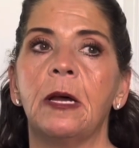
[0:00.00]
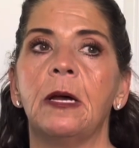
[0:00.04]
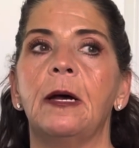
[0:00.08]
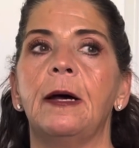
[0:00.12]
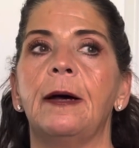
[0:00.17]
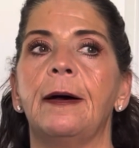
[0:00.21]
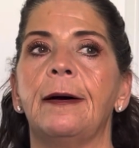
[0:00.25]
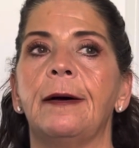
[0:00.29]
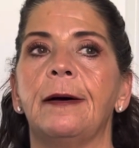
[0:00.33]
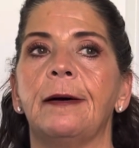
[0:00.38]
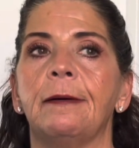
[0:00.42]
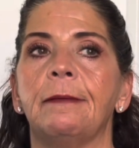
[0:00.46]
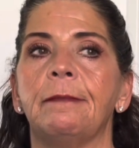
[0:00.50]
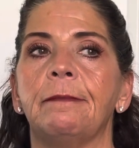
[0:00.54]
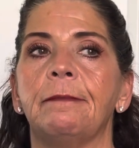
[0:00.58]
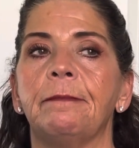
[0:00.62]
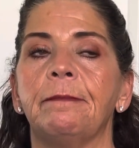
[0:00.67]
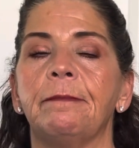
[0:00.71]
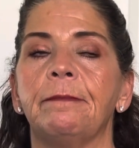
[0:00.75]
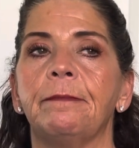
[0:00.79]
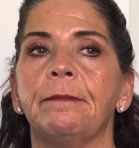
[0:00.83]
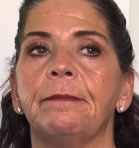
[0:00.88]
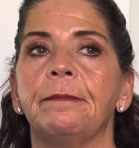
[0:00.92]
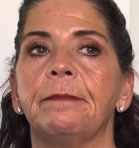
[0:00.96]

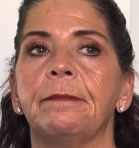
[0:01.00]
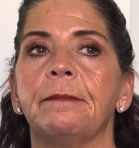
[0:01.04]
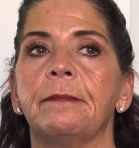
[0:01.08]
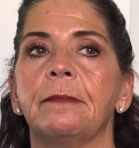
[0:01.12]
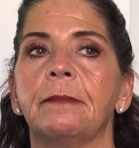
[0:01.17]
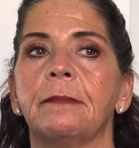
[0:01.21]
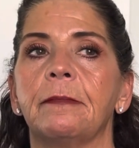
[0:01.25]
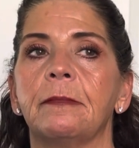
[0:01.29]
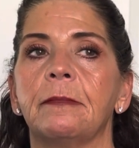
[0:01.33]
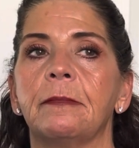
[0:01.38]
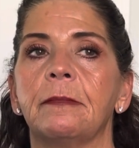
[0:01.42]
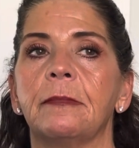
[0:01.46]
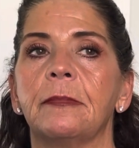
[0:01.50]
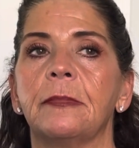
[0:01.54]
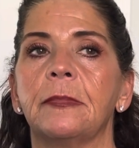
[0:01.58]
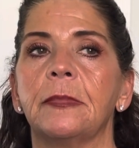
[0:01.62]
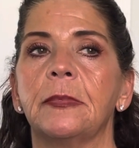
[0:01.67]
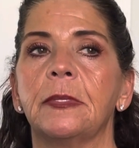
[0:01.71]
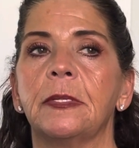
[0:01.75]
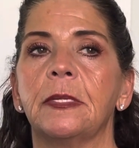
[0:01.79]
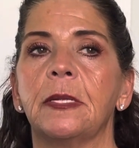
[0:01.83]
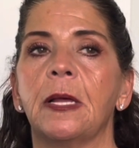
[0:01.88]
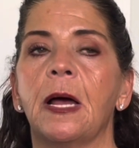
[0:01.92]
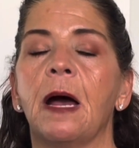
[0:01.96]

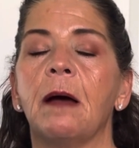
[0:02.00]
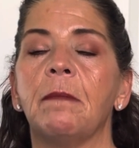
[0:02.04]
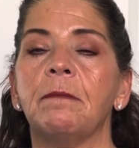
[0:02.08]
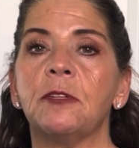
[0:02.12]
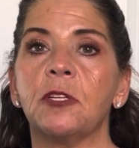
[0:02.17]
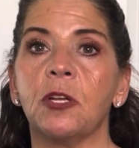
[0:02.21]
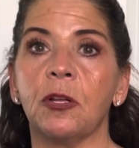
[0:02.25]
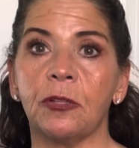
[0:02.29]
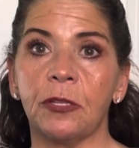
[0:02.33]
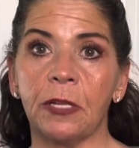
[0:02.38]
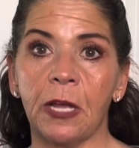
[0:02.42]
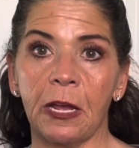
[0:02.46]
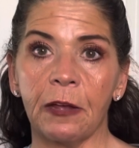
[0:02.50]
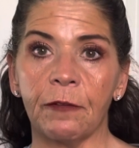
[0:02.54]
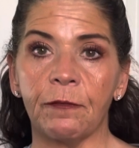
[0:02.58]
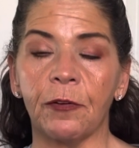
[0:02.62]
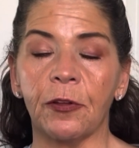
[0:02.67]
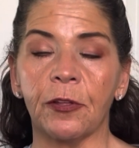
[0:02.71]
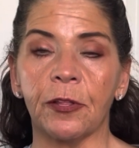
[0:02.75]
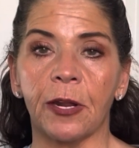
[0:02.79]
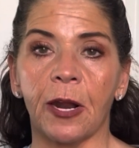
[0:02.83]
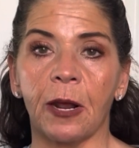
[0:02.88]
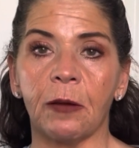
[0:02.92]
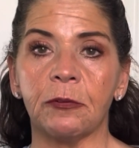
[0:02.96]
I'm so
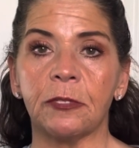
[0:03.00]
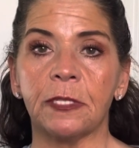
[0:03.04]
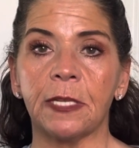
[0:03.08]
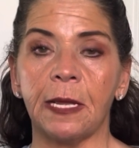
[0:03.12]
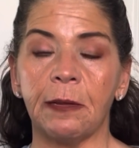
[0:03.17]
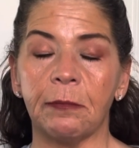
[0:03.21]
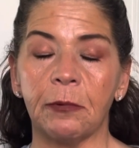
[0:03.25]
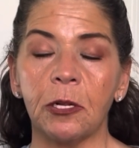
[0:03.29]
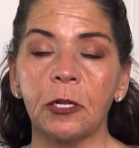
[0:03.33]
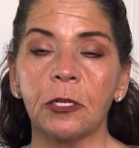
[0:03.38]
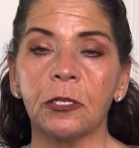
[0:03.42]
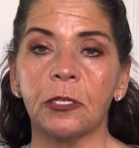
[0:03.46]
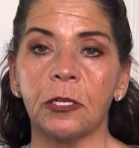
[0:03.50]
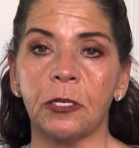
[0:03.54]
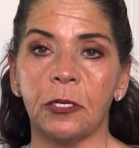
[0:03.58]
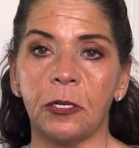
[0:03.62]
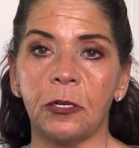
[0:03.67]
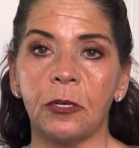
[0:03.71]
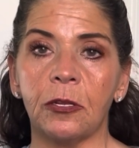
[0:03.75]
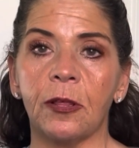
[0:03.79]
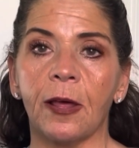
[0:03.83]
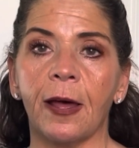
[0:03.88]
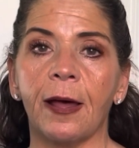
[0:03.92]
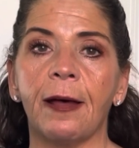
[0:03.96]
thankful that I was able to
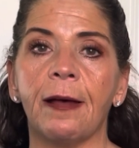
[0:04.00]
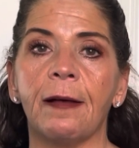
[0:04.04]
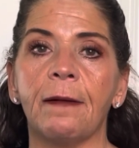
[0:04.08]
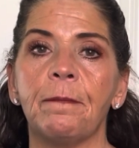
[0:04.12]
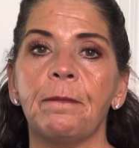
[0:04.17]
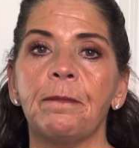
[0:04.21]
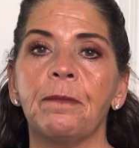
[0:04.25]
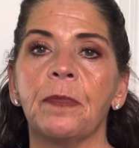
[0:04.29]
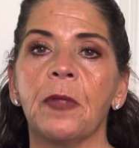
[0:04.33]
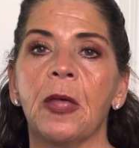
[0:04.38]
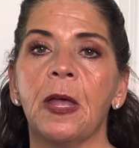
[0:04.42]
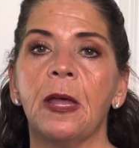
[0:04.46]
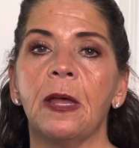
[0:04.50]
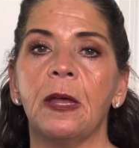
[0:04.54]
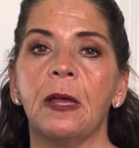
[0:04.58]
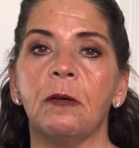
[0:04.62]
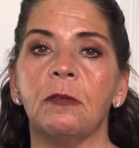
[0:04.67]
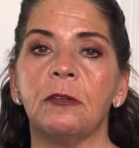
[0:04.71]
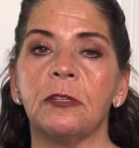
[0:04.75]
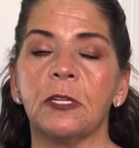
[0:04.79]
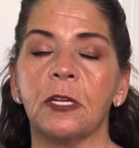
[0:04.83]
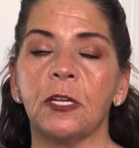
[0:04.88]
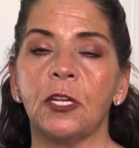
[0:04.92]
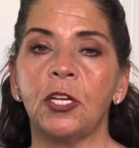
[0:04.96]
do that. It
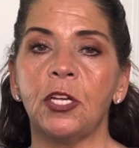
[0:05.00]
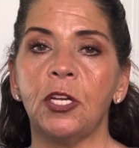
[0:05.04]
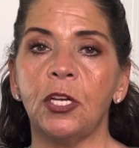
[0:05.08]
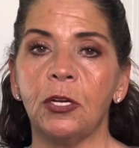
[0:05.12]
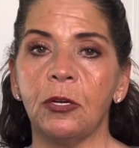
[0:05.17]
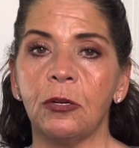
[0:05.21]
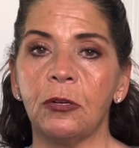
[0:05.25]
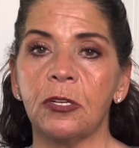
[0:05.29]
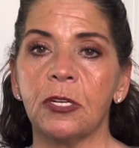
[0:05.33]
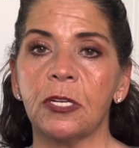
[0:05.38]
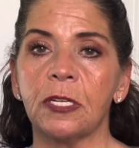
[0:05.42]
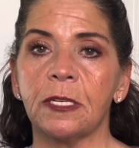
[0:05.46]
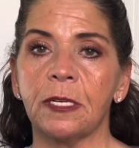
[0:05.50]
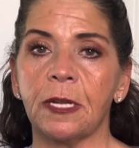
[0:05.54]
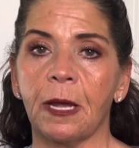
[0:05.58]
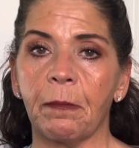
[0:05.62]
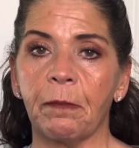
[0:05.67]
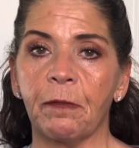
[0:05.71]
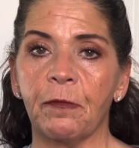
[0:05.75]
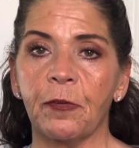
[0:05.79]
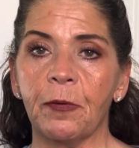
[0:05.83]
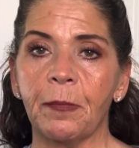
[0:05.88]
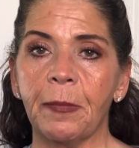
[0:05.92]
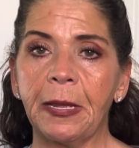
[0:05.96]
was a huge
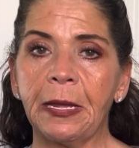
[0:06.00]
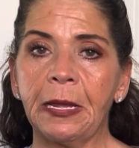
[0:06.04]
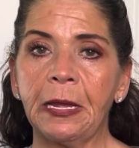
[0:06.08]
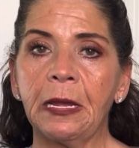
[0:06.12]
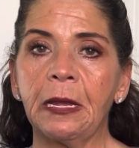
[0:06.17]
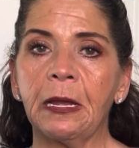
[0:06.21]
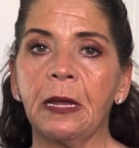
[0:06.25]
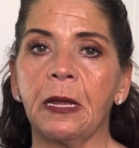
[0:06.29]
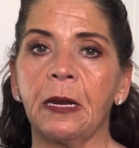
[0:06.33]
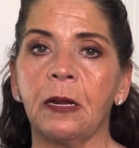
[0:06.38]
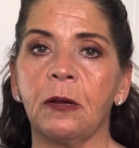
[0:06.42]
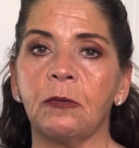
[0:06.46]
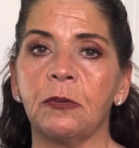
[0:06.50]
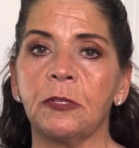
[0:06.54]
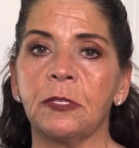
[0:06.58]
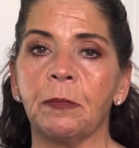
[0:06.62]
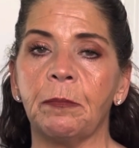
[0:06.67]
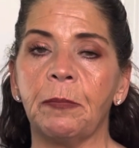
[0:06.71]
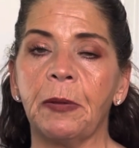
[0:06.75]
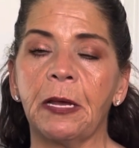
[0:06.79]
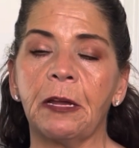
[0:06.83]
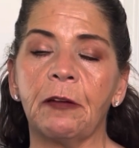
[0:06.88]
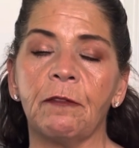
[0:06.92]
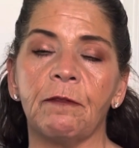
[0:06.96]
step for me, and it was a
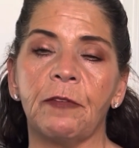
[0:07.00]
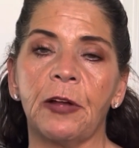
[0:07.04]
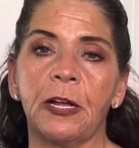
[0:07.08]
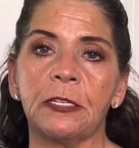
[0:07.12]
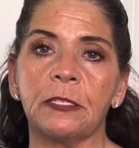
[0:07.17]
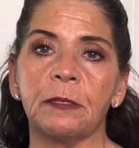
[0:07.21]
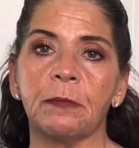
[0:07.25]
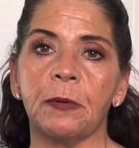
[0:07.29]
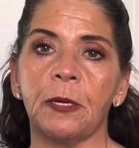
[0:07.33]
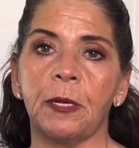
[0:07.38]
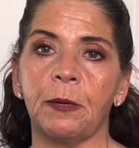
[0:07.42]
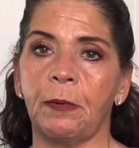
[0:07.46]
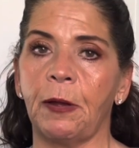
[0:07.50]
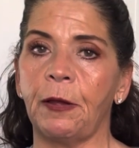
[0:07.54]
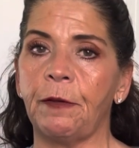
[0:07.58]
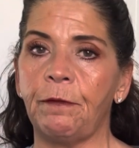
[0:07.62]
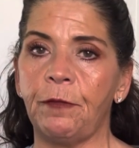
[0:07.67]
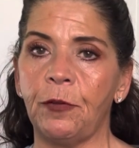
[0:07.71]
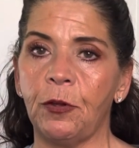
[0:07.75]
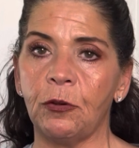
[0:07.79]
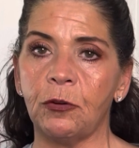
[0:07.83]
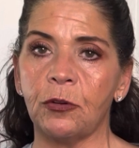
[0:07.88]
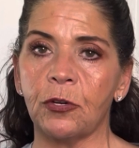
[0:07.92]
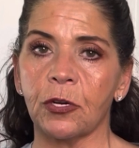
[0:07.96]
big investment in my
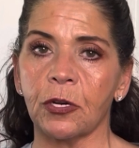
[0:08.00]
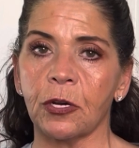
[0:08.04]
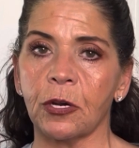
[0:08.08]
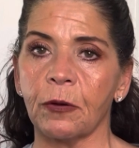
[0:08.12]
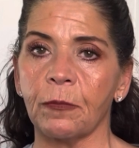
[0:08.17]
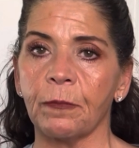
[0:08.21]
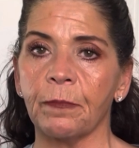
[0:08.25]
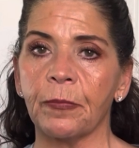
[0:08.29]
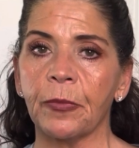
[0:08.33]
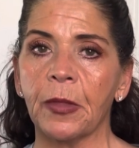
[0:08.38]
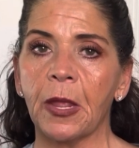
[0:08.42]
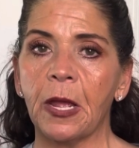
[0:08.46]
future.